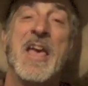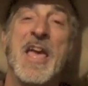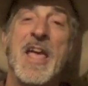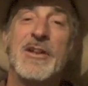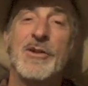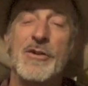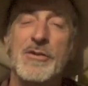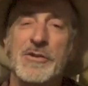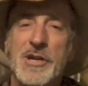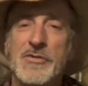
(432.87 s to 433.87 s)
It
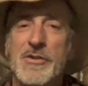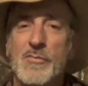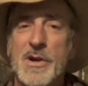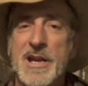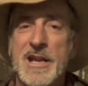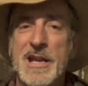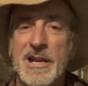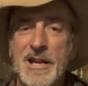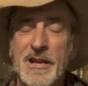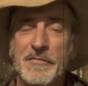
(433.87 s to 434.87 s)
turns out that when he
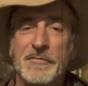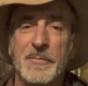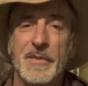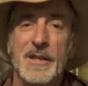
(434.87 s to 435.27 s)
had left,